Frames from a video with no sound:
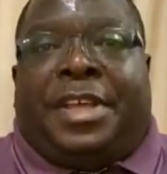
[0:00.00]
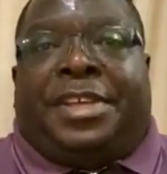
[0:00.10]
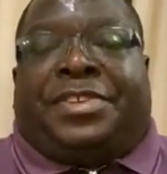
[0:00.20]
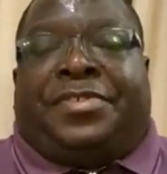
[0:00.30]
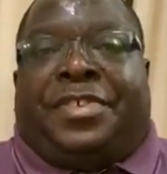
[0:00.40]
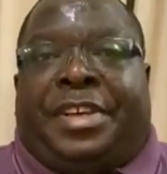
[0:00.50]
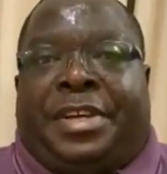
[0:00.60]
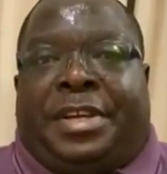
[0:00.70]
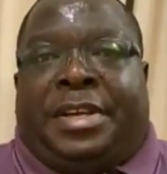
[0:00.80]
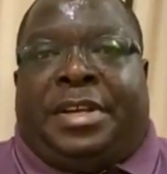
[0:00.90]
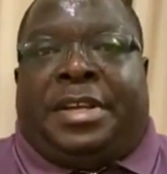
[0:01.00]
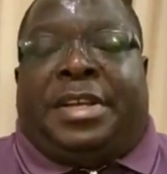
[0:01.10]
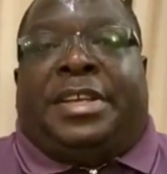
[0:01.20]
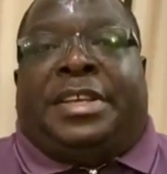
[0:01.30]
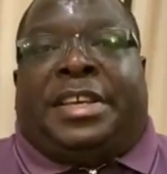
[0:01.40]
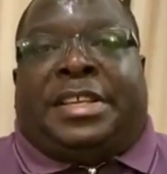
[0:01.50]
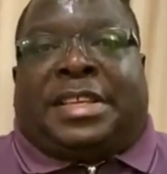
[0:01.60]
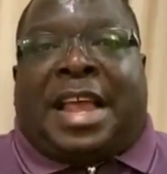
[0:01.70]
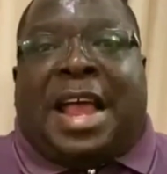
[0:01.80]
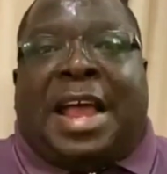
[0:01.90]
history.
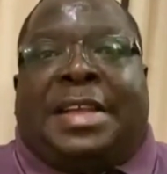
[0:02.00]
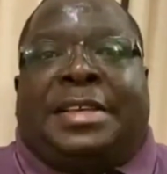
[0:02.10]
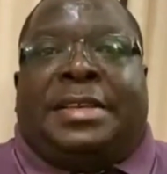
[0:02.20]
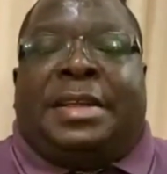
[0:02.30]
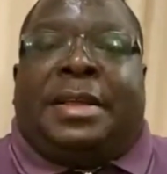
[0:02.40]
Discard